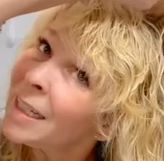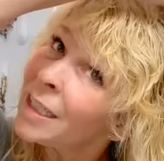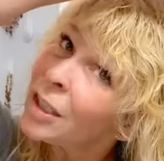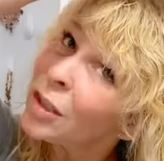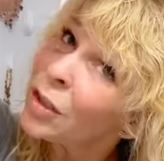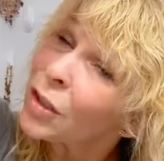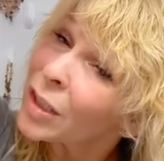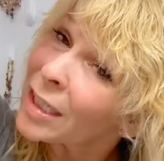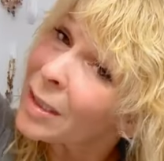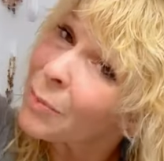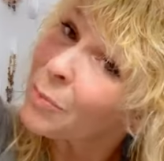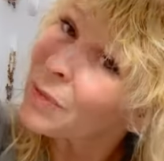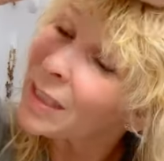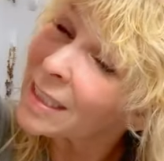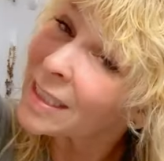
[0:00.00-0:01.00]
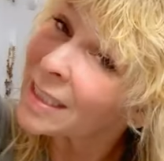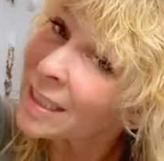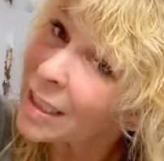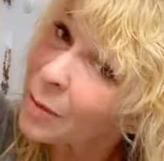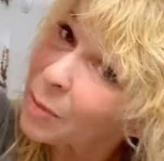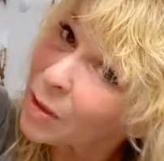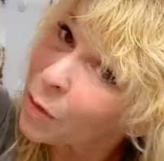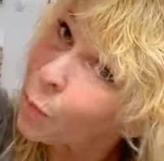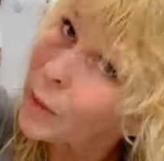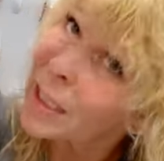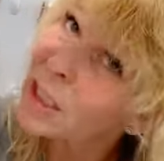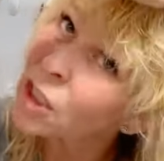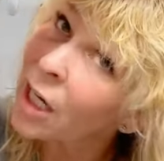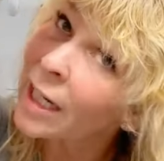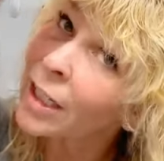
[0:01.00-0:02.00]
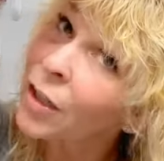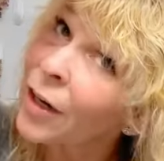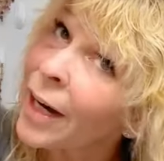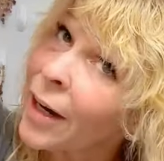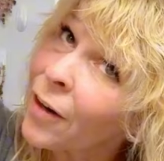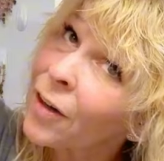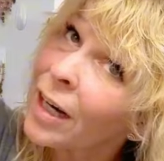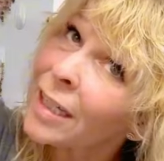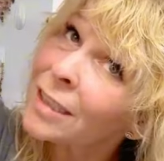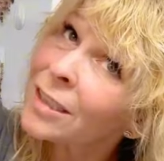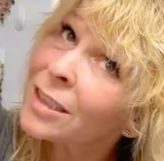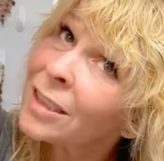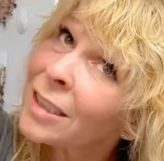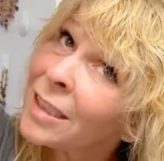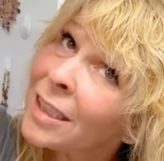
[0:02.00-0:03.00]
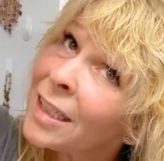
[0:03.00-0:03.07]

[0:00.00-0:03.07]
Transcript: This is gonna be the way to check your haircuts.